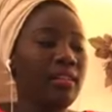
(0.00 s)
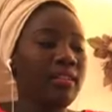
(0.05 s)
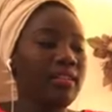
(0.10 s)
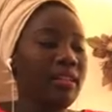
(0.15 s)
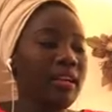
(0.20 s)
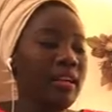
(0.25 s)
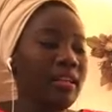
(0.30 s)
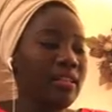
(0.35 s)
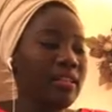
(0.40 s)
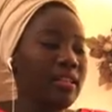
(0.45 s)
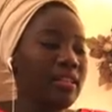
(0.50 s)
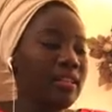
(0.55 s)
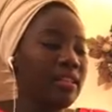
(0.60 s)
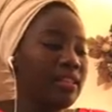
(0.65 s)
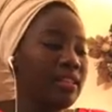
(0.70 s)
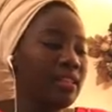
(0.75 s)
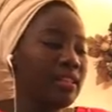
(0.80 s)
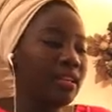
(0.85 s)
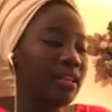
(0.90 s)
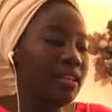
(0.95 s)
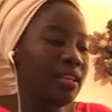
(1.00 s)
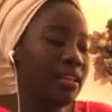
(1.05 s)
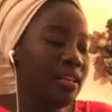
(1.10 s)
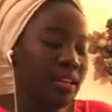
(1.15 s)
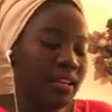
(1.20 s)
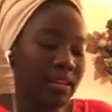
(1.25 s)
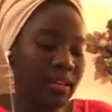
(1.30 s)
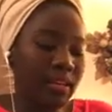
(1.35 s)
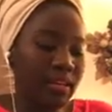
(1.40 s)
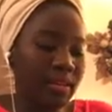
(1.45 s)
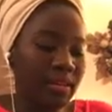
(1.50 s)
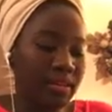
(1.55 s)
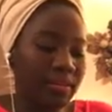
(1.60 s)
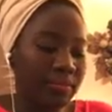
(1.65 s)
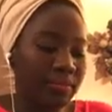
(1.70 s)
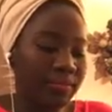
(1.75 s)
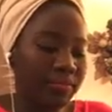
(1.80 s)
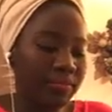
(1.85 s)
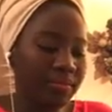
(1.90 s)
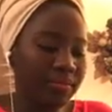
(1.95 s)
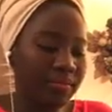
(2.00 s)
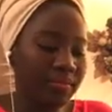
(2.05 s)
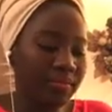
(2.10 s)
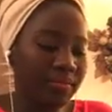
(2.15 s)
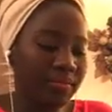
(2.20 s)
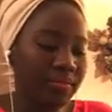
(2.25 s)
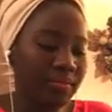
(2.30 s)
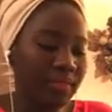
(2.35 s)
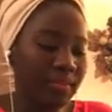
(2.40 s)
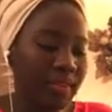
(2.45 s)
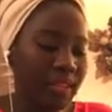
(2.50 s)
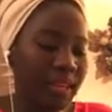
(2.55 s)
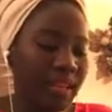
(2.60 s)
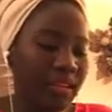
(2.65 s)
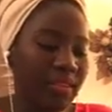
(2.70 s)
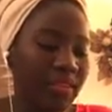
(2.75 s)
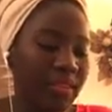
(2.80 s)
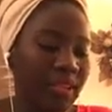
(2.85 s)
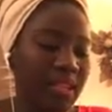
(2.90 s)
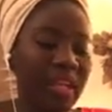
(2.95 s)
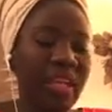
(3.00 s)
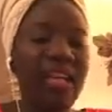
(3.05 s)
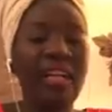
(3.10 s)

that is like